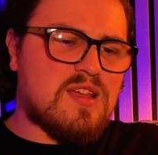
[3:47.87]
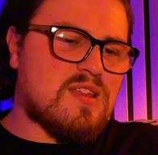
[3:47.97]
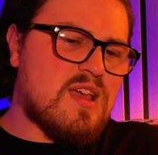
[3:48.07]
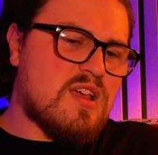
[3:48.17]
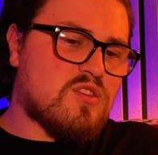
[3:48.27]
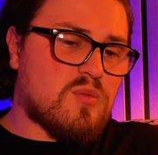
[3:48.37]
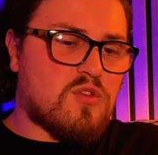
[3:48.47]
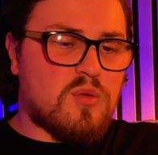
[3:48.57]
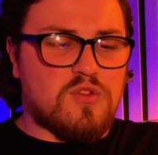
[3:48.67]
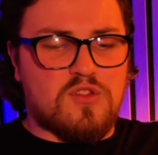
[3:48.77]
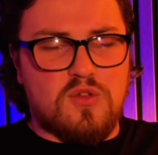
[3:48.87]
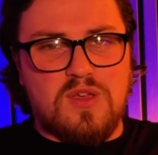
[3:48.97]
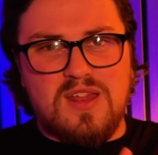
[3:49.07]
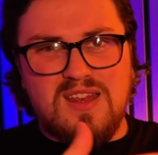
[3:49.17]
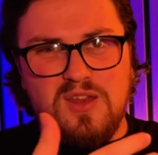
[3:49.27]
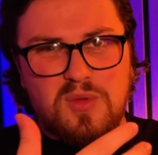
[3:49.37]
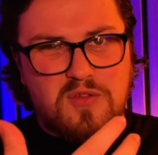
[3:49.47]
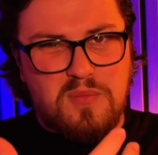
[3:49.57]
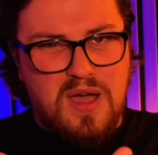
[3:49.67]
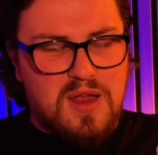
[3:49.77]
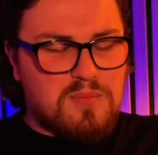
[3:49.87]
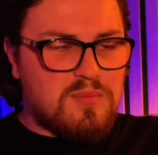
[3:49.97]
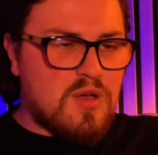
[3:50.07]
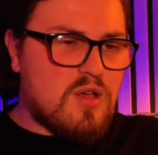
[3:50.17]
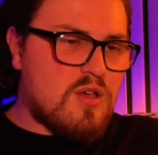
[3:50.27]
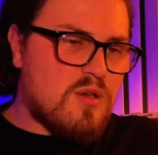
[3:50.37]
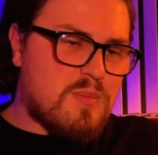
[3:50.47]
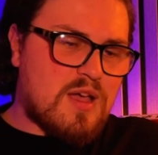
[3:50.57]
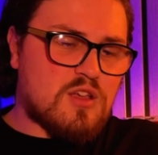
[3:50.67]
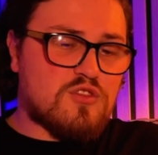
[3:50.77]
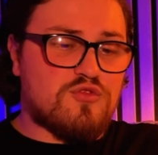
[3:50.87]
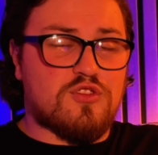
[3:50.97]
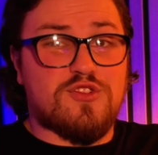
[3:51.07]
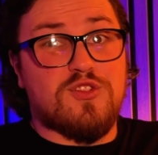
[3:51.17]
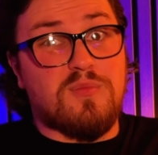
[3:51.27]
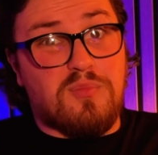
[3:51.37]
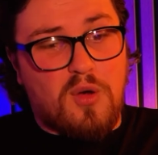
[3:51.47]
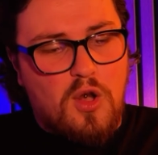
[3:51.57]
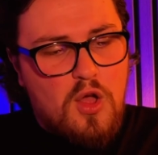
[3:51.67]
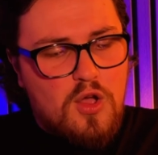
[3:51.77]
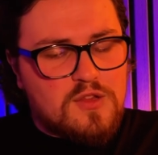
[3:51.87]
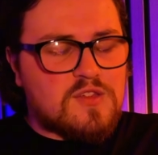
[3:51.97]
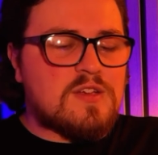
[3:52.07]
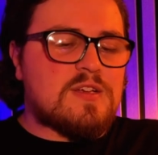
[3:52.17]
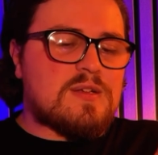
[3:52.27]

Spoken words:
and sometimes you do get a little bit of a bad burn, bad construction, plugged.